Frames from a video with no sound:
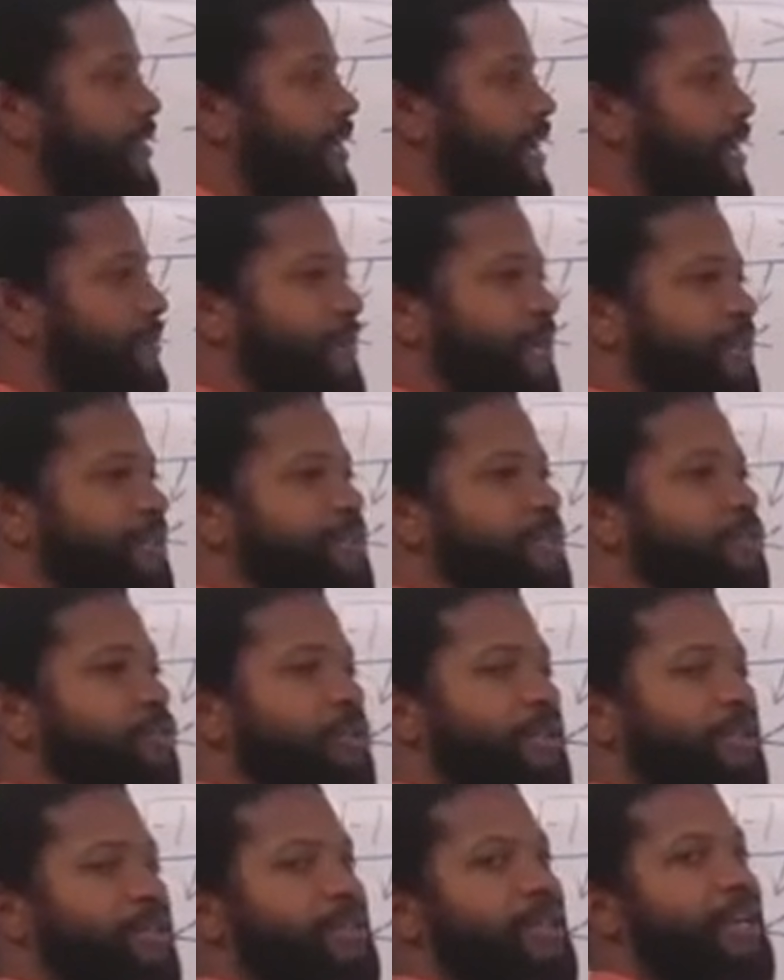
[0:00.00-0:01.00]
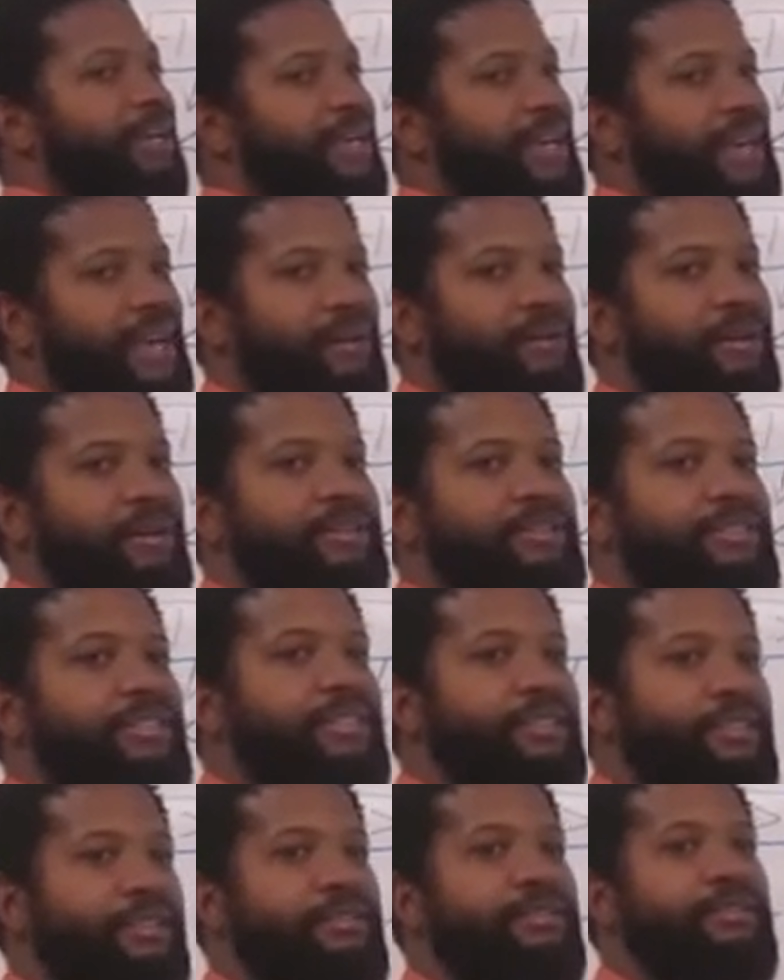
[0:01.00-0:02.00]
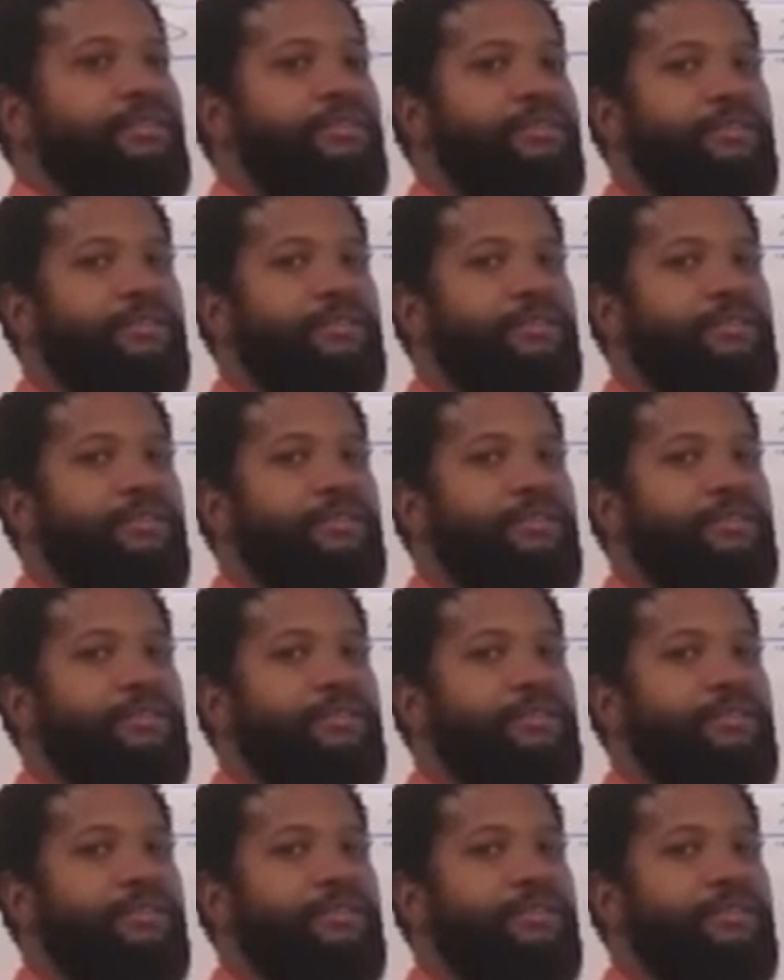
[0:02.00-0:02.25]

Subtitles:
I might do it like how I did